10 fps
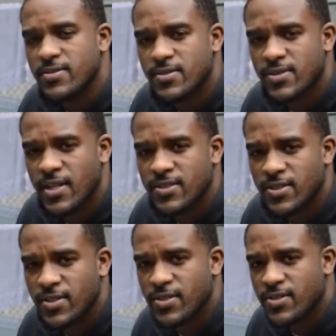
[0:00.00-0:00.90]

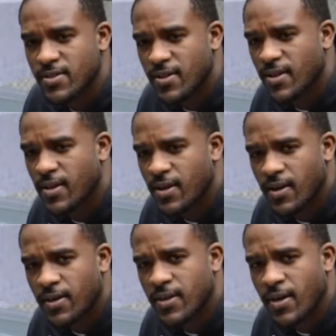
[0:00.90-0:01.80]
center of the